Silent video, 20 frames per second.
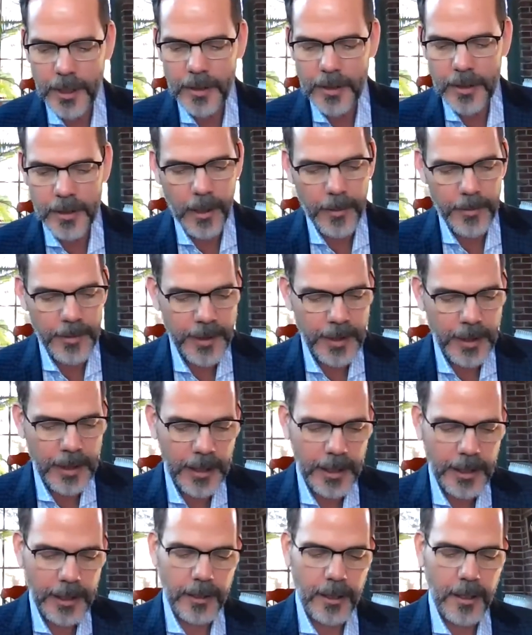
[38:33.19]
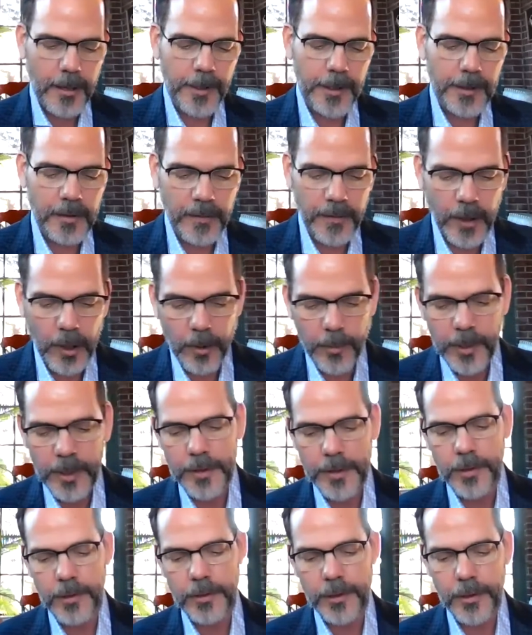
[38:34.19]
consumption, economic
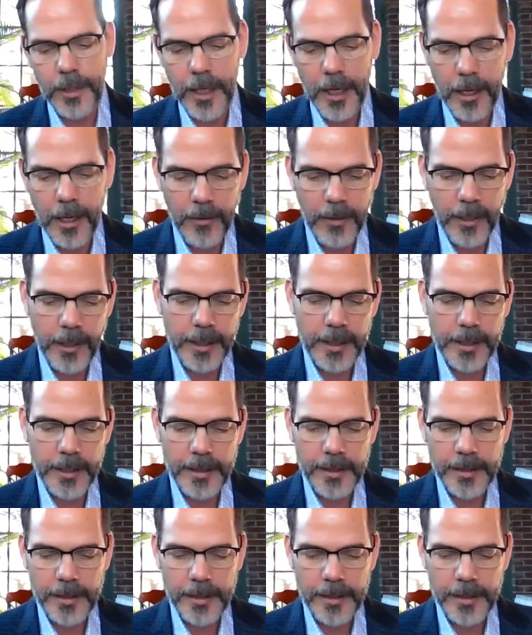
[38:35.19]
development, social hierarchy,